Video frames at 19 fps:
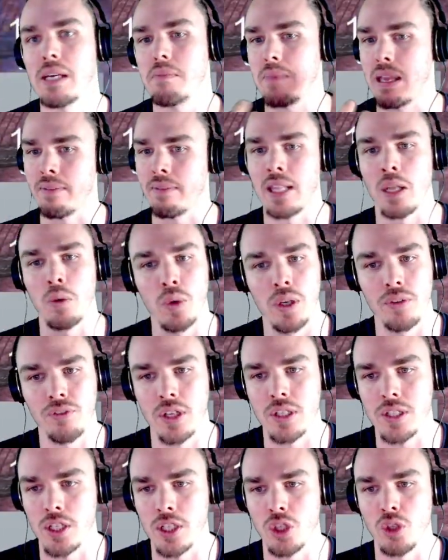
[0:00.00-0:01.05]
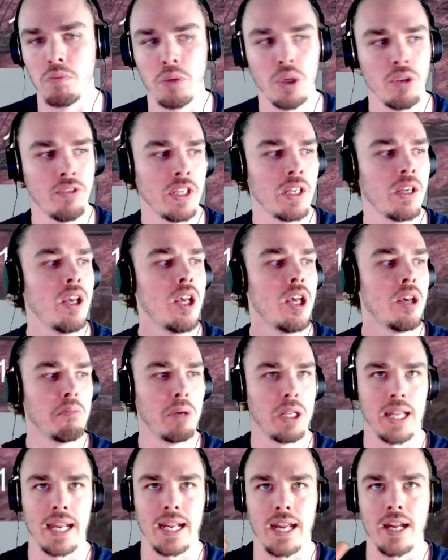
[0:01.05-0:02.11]
Maybe they would have continued moving,
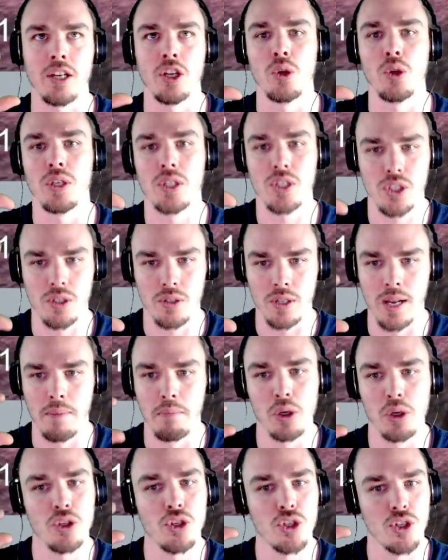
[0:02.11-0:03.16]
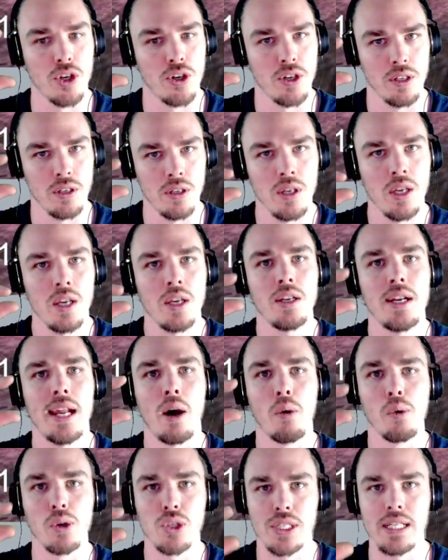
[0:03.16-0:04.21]
but like I noticed numbers started. Now
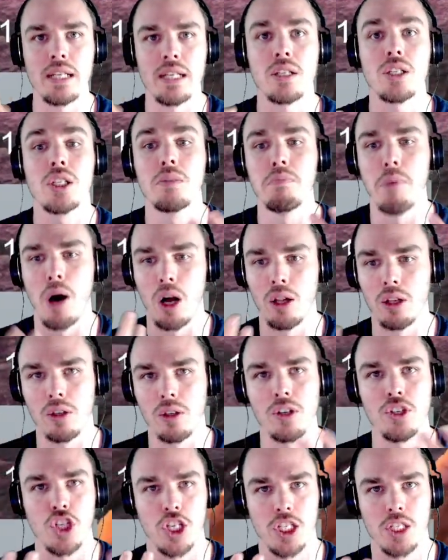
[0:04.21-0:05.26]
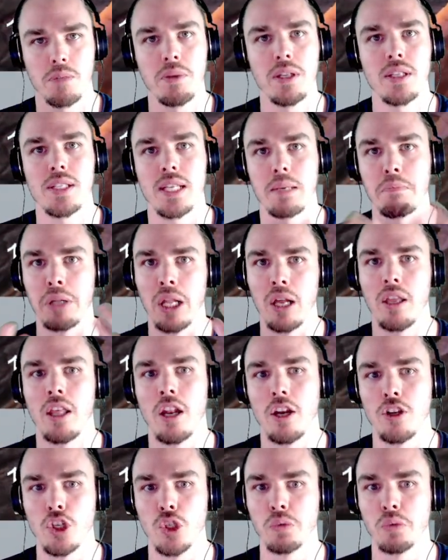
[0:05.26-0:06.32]
we're seeing smaller adjustments. I plug in
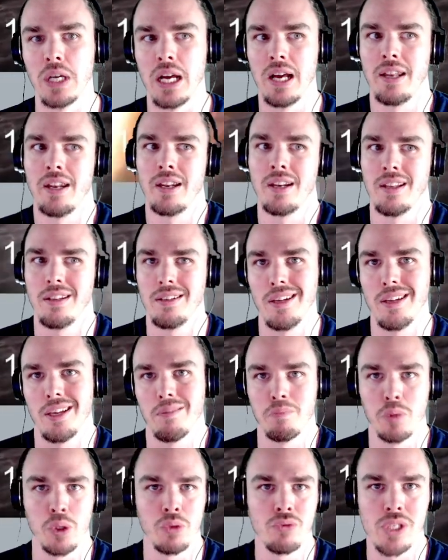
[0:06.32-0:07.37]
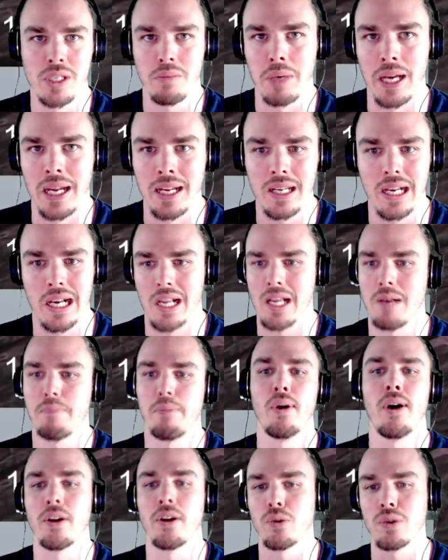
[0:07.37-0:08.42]
a new run and it moves it by a couple
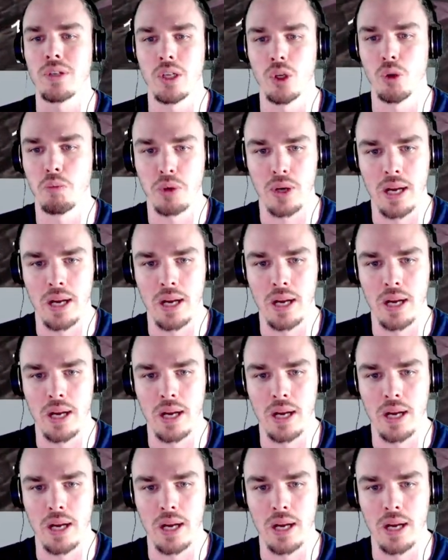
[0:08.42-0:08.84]
hundred gil per